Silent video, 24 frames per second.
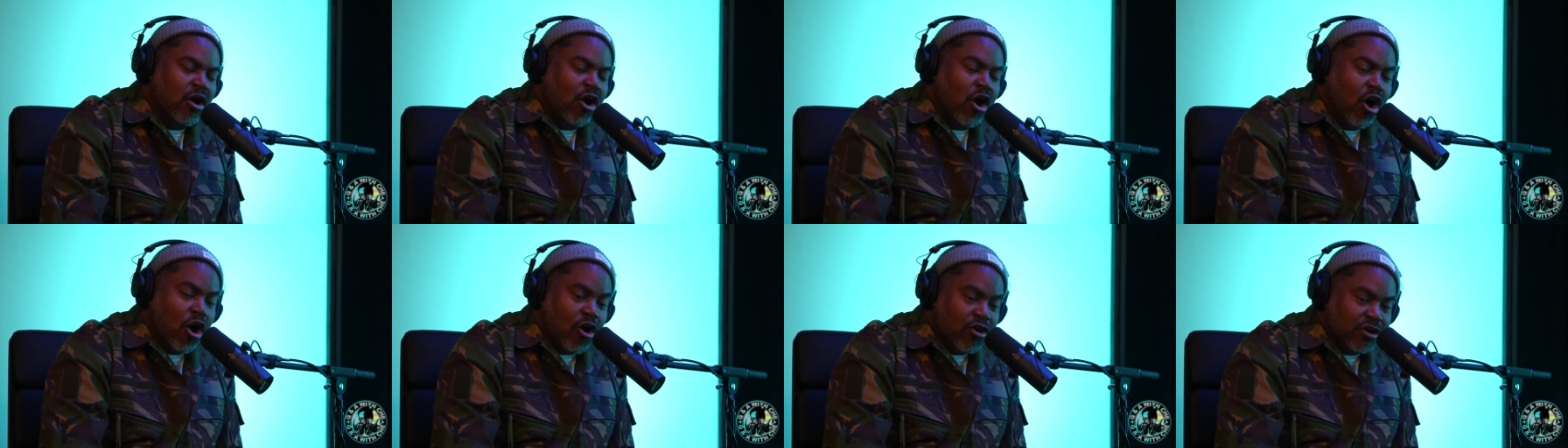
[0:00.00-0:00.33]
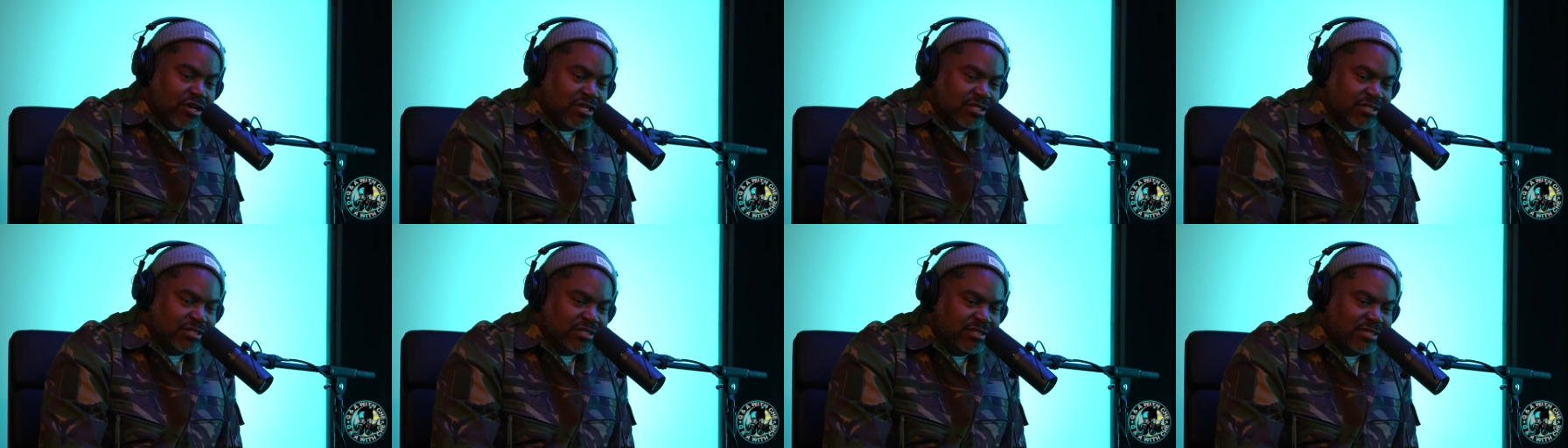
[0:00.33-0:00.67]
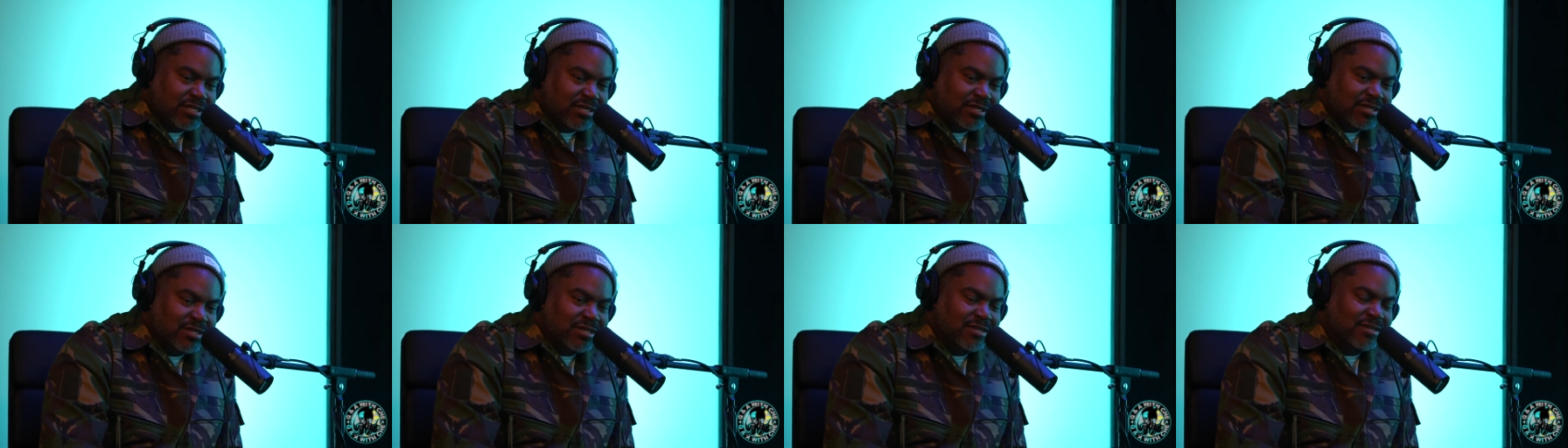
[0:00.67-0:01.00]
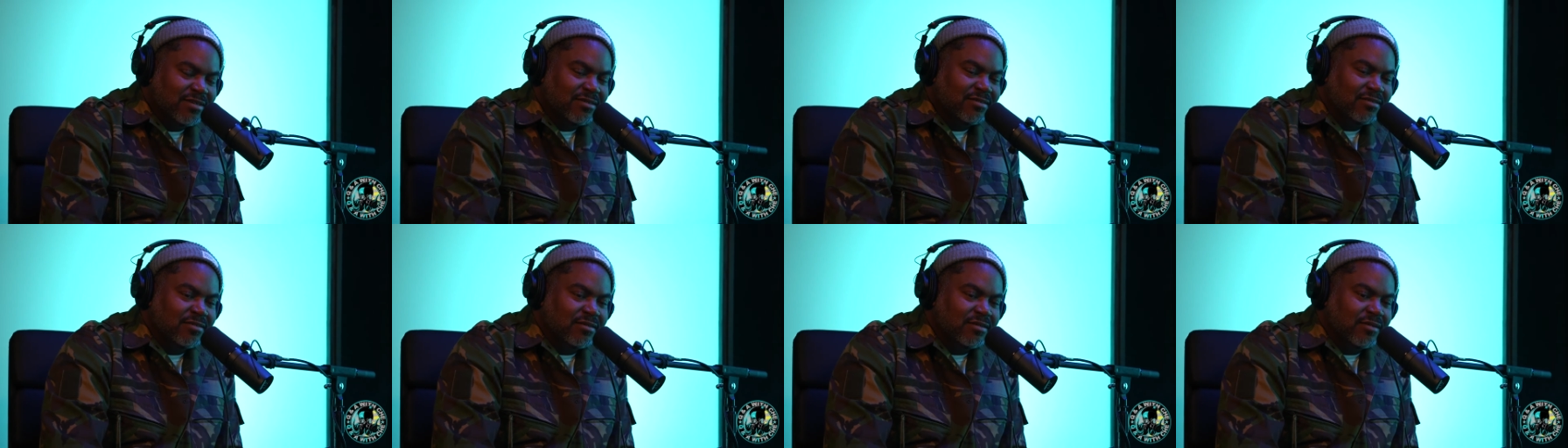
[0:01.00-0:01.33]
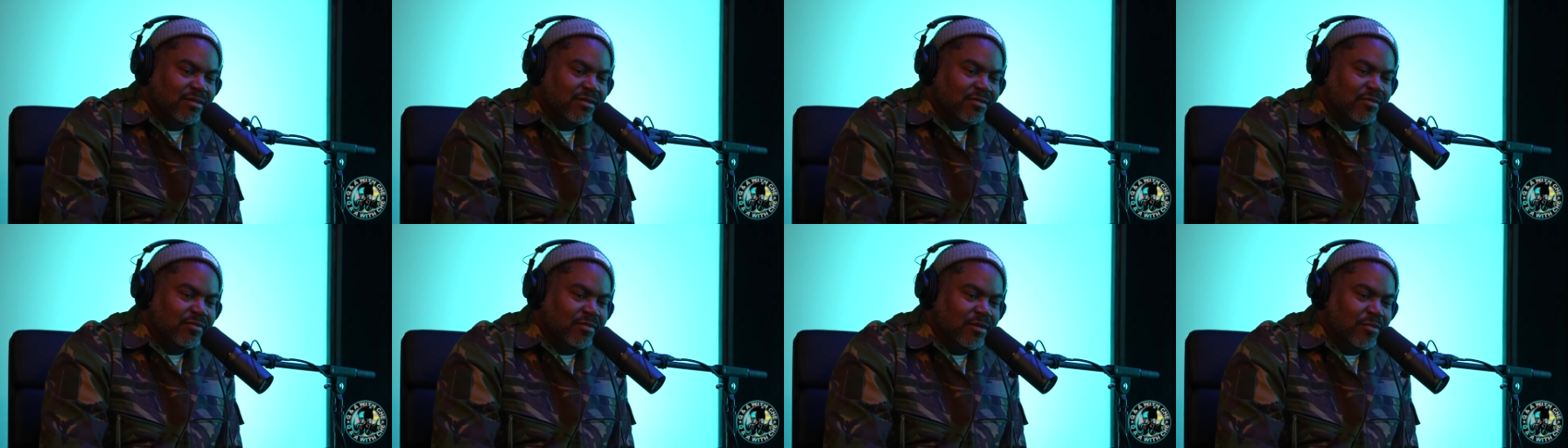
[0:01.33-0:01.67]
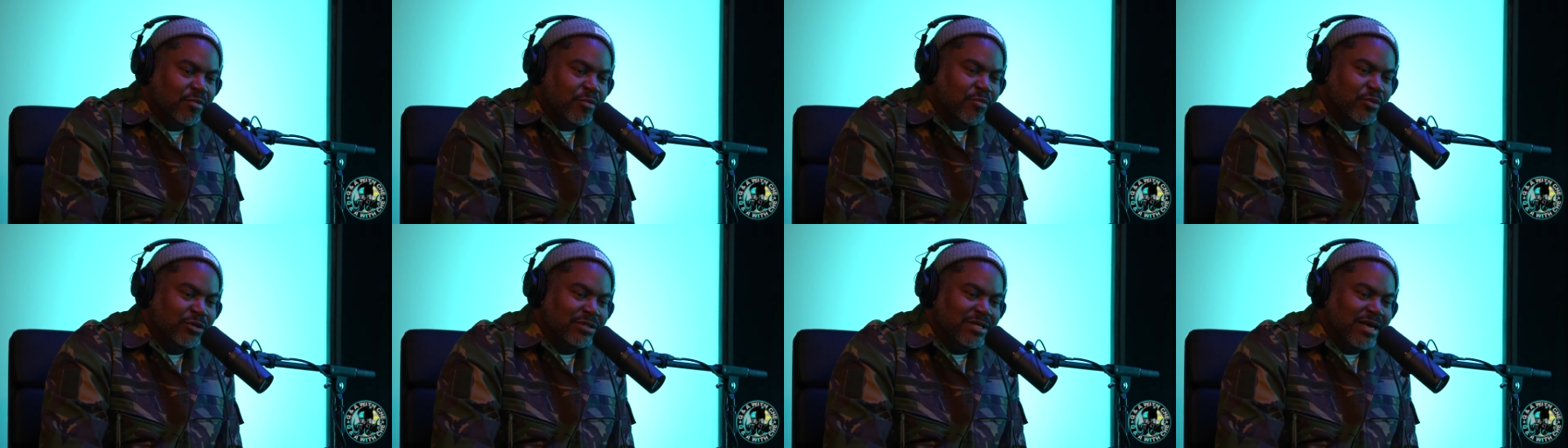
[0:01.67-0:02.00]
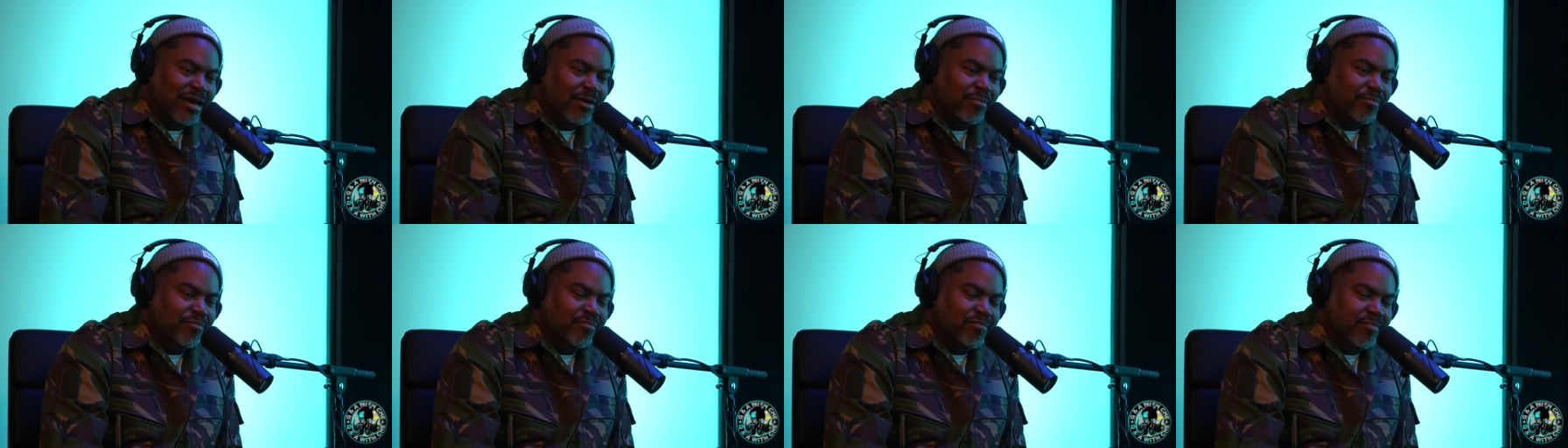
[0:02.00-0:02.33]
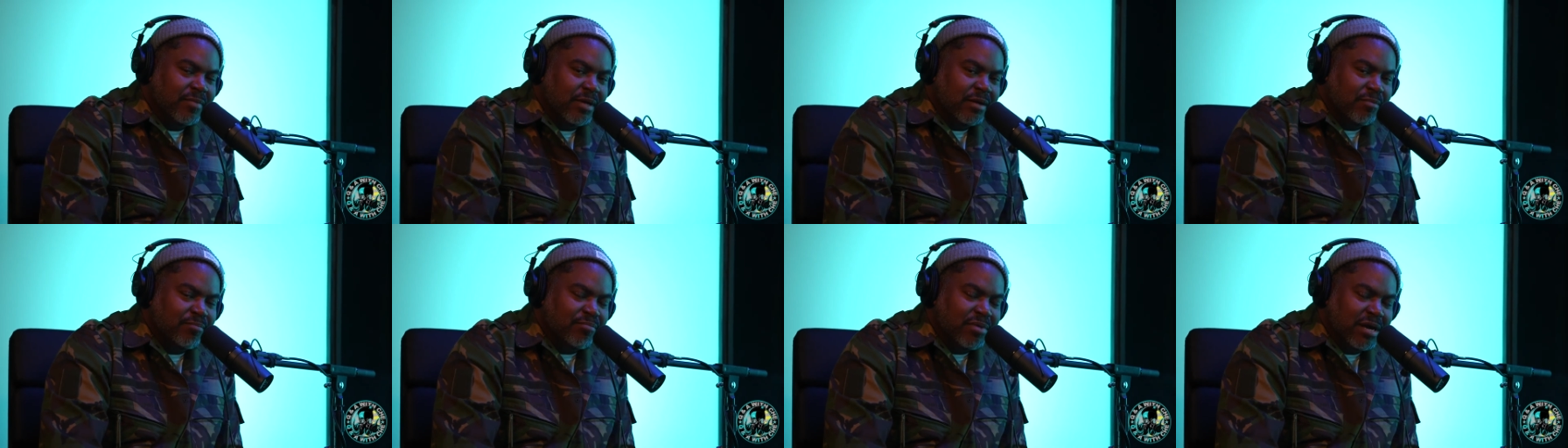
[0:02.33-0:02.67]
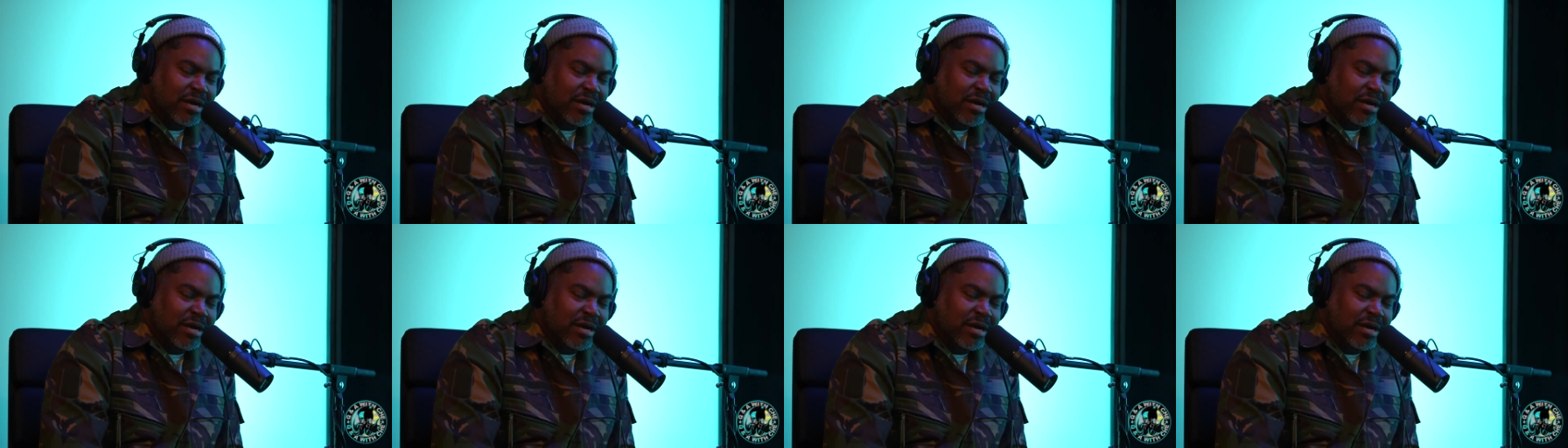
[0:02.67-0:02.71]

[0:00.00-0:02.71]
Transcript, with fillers: artist. Let me put that in